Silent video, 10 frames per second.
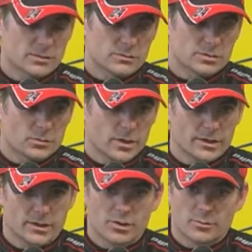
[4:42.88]
was the
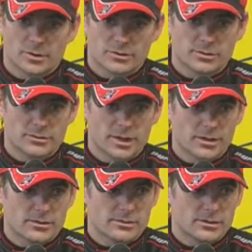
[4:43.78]
way to go, but 2
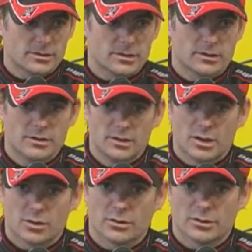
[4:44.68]
tires
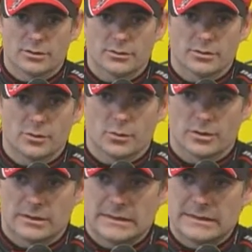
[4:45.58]
earlier,
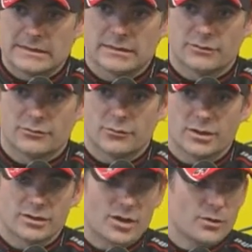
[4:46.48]
worked decent. If
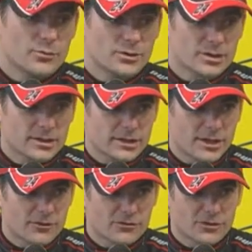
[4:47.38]
we had known we were going to
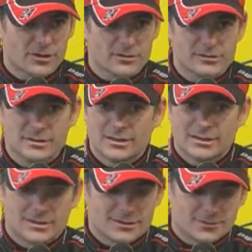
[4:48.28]
get out front,
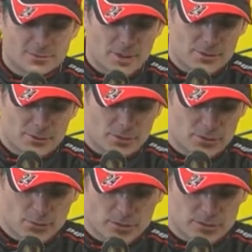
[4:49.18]
then maybe it
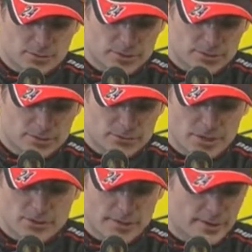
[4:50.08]
would have worked, but you don't
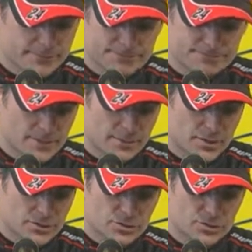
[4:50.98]
know that, and I'm
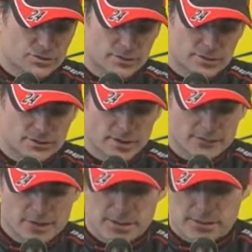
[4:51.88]
not sure. You'd
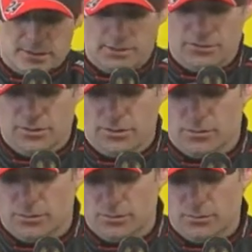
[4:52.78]
have to ask Steve
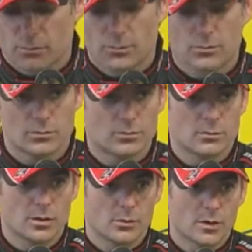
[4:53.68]
Letarte,
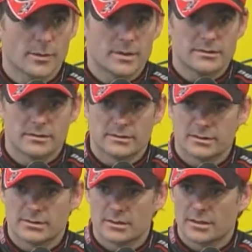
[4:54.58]
why he made the
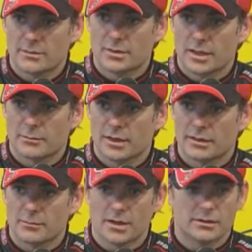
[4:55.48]
decision he did, but I'm
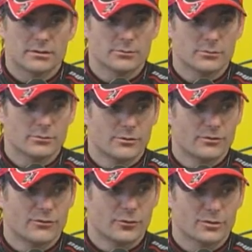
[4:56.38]
glad he made
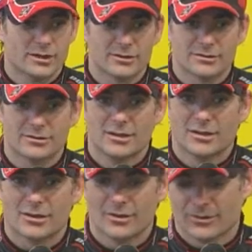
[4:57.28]
the 4 tires
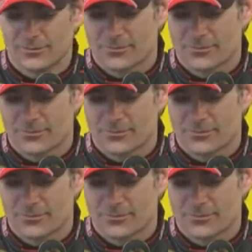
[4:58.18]
call.